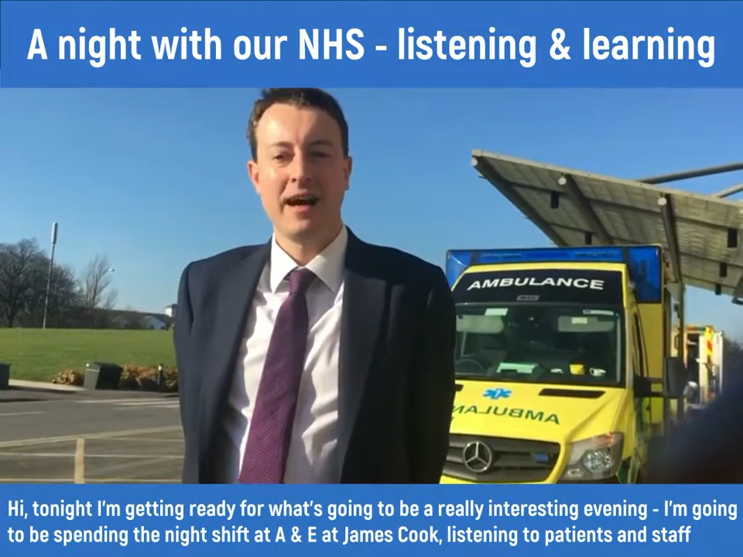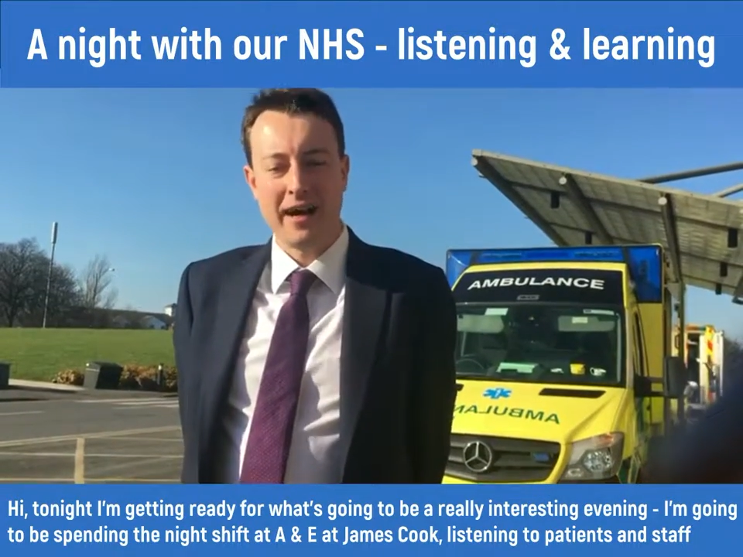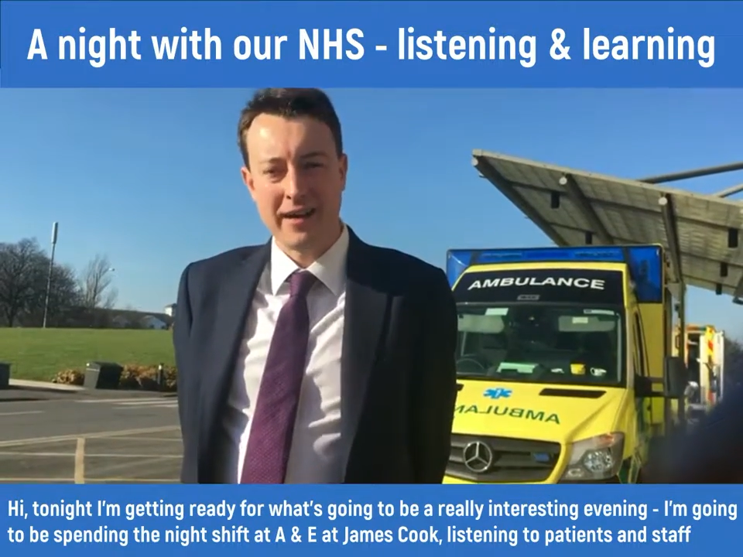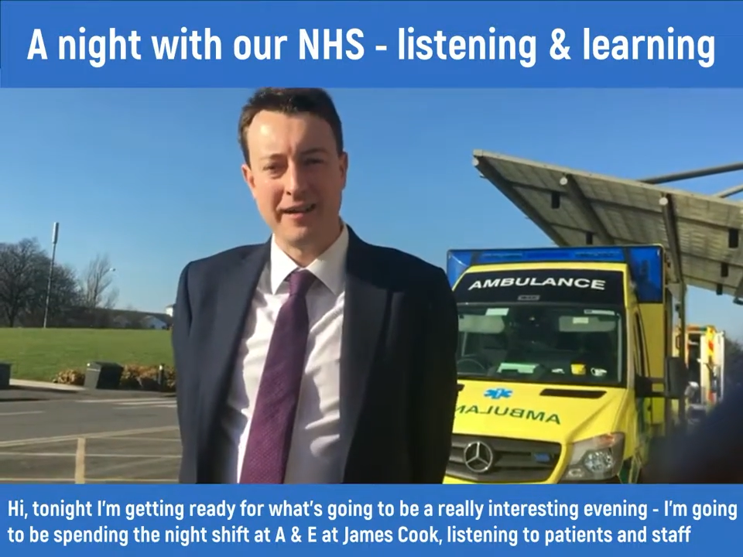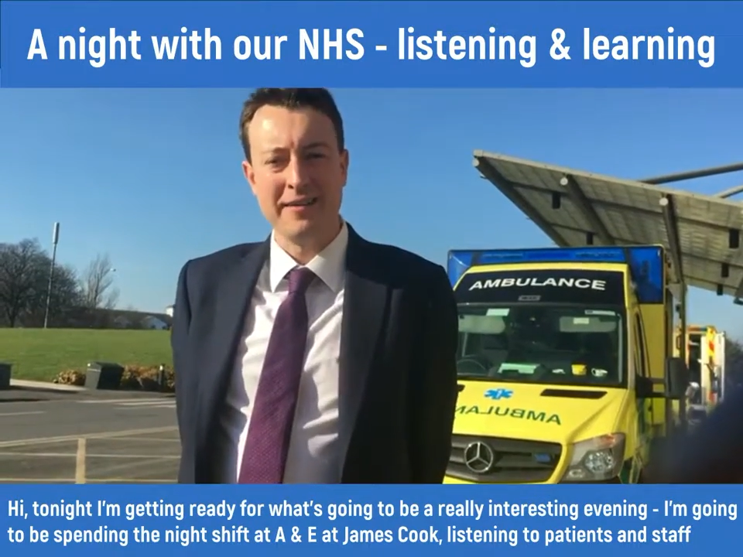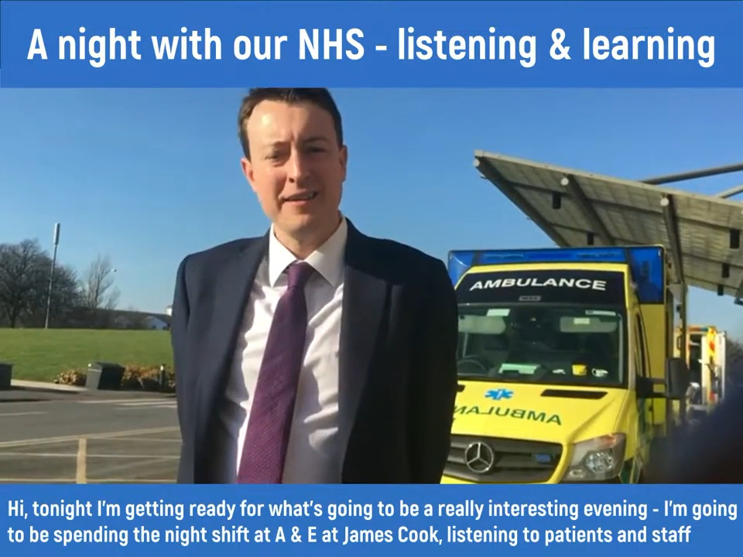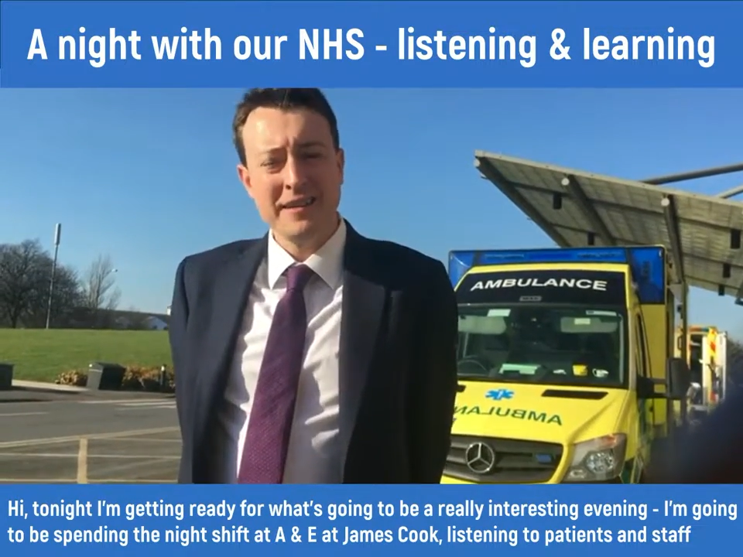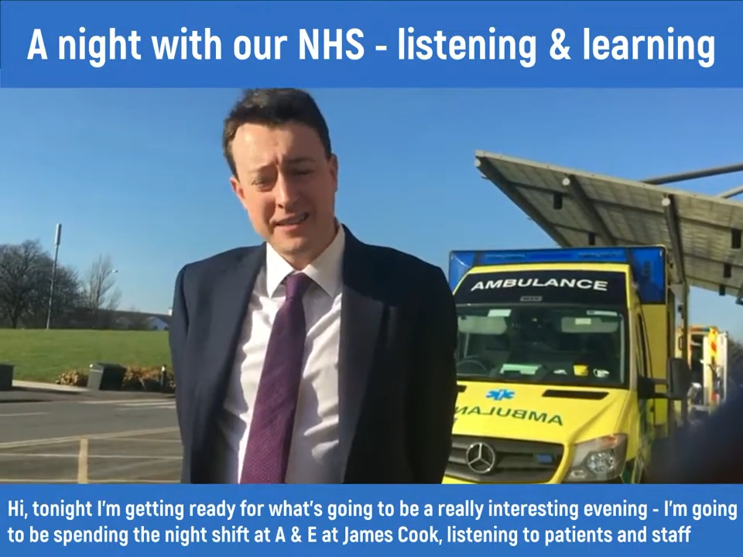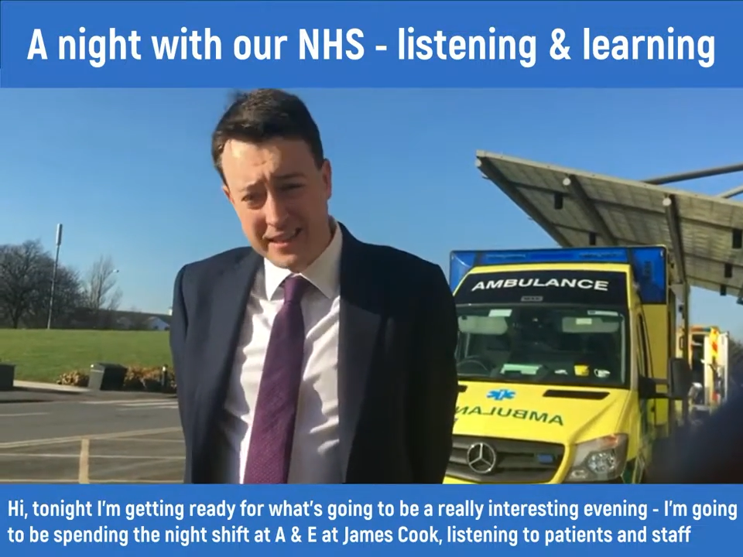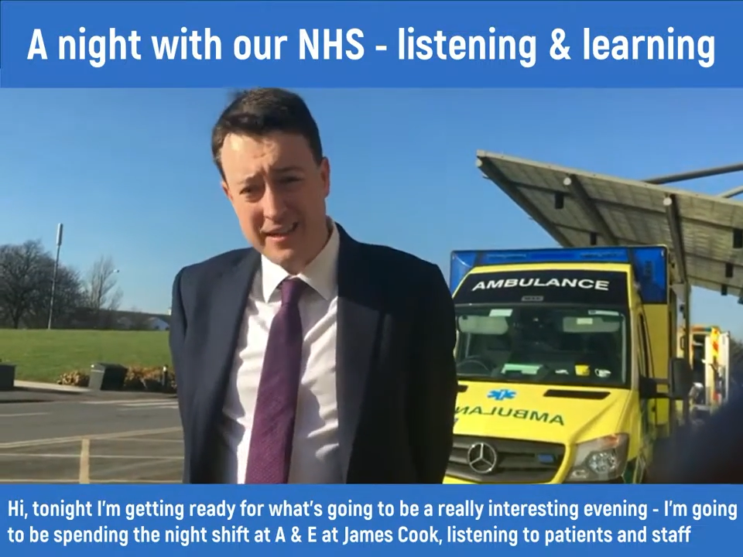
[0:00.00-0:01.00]
Hi.
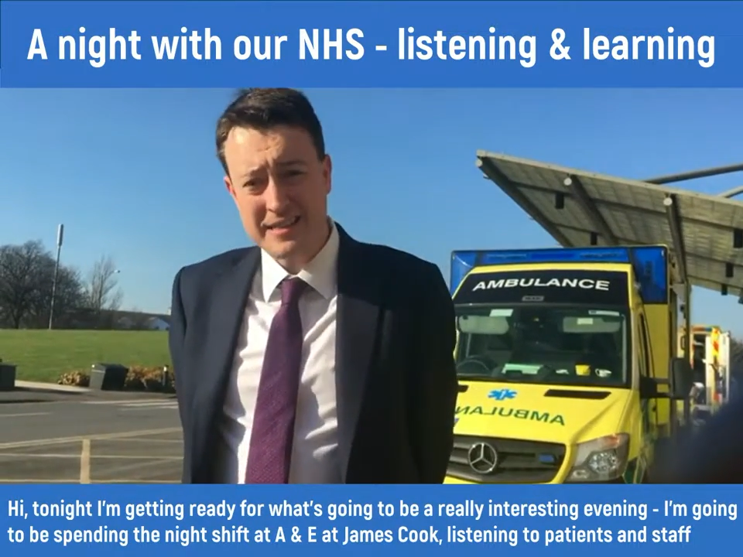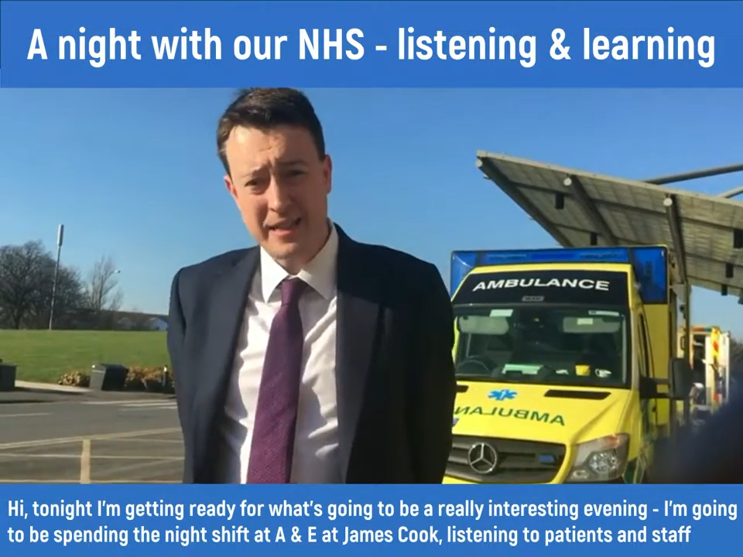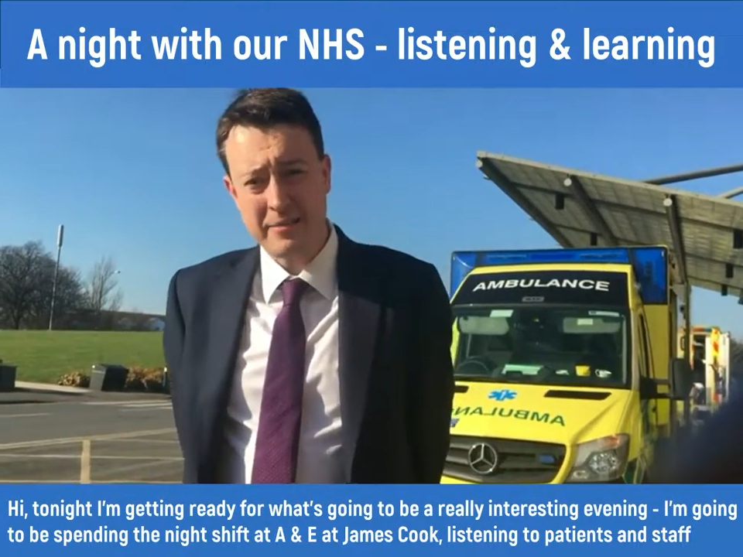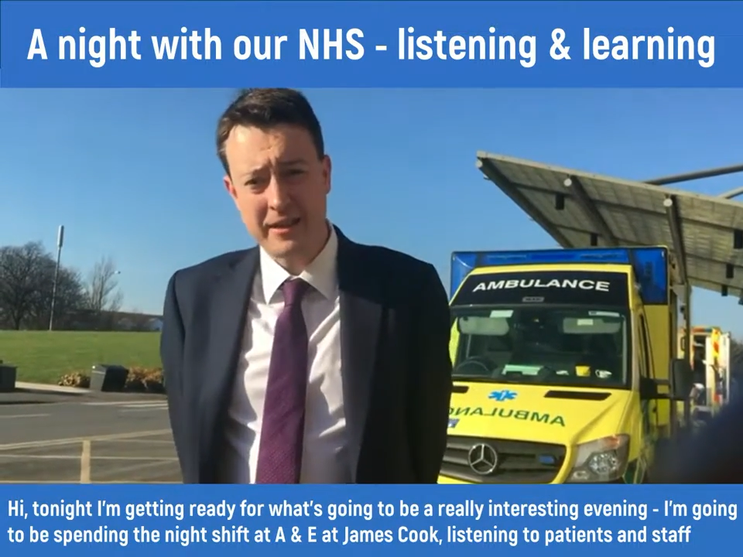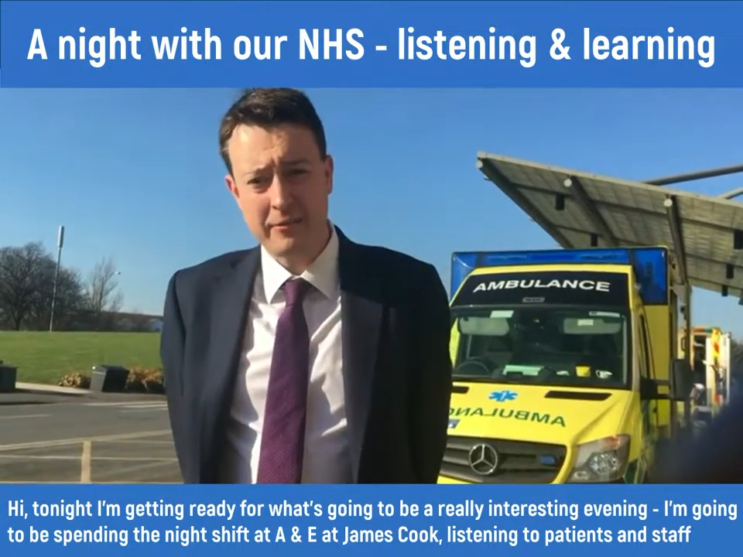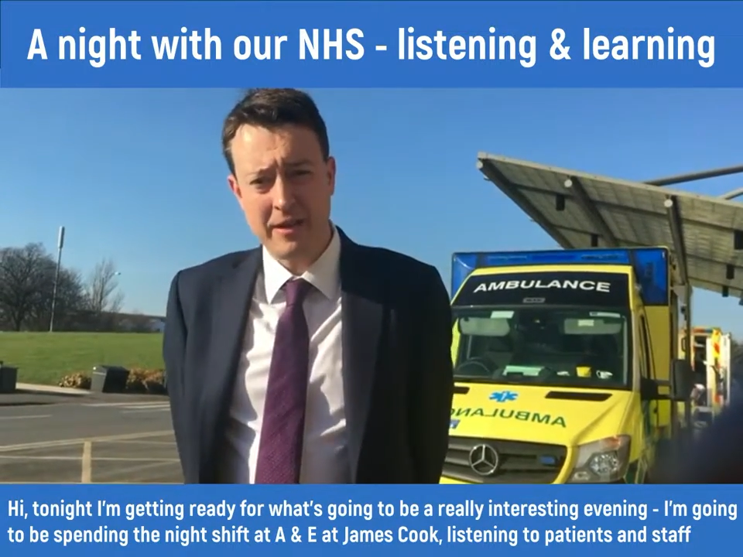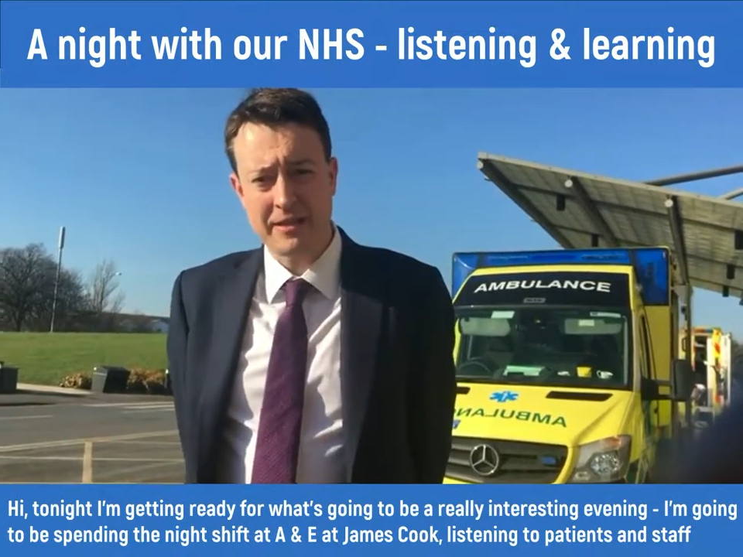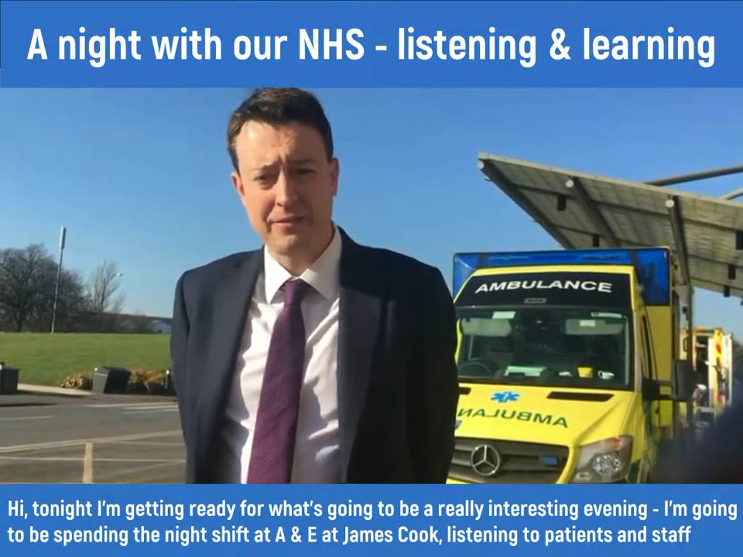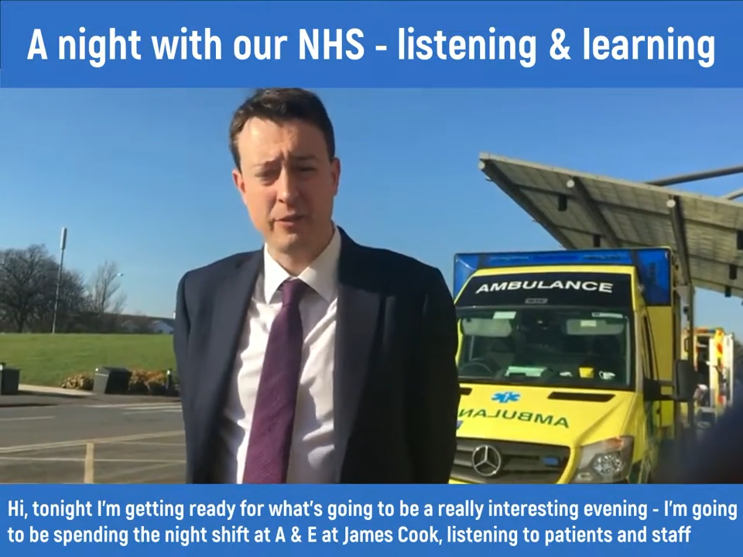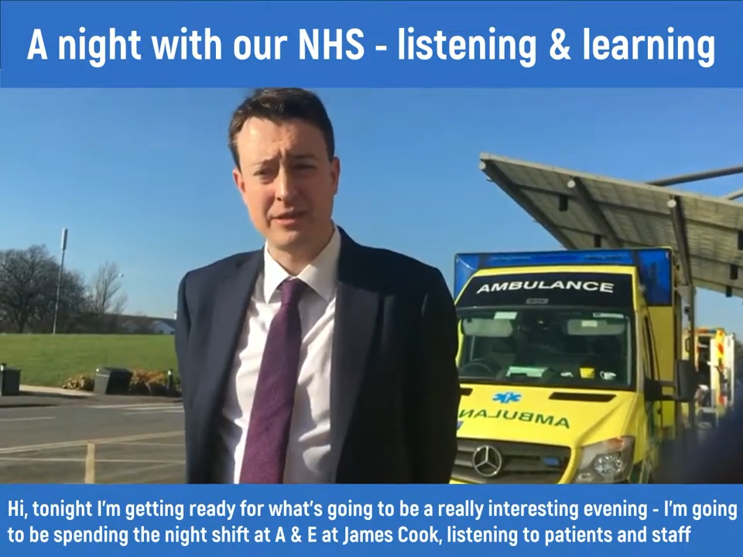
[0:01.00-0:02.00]
Tonight I'm getting ready for